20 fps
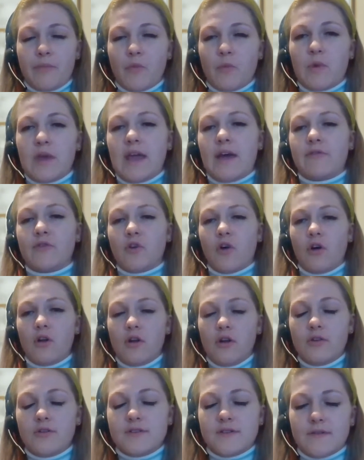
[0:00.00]
we have
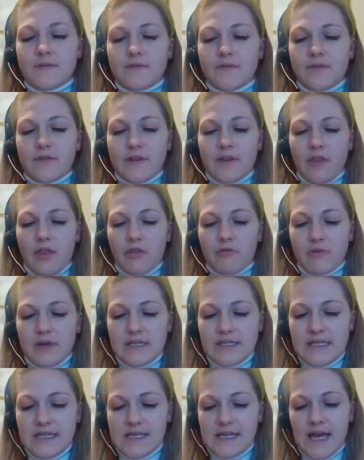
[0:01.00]
got lots of
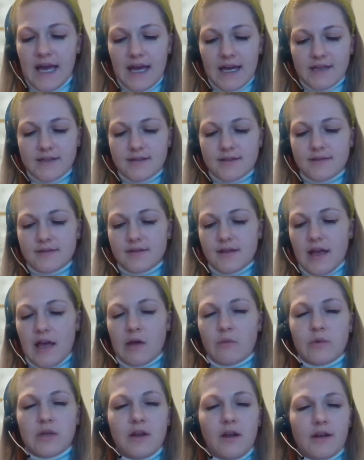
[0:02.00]
3D CAD,
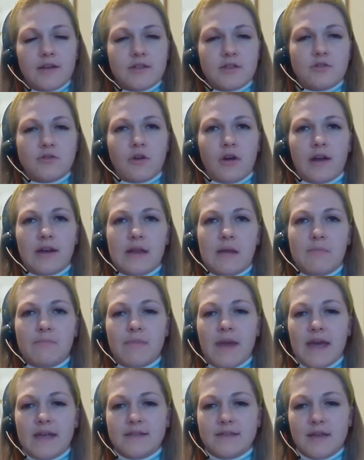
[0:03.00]
and we like to try and
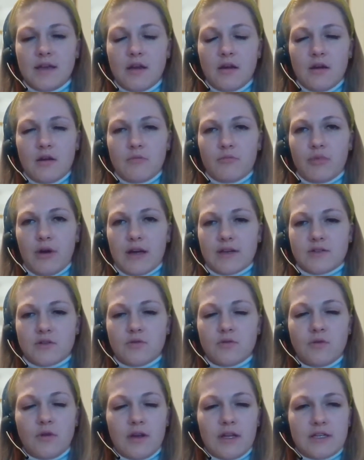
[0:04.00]
embed
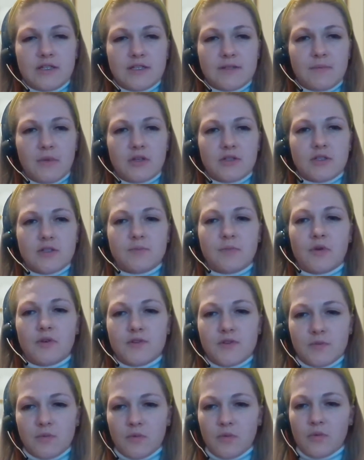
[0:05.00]
practical knowledge as much as
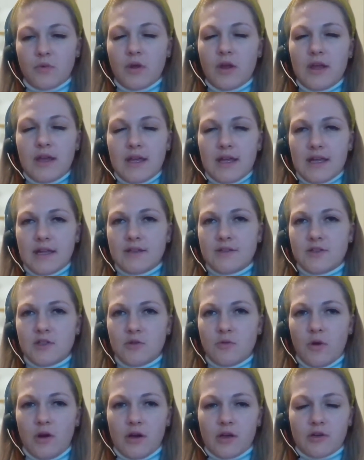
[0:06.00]
possible
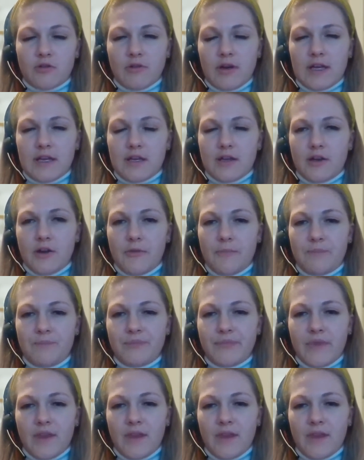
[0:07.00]
into our curriculum.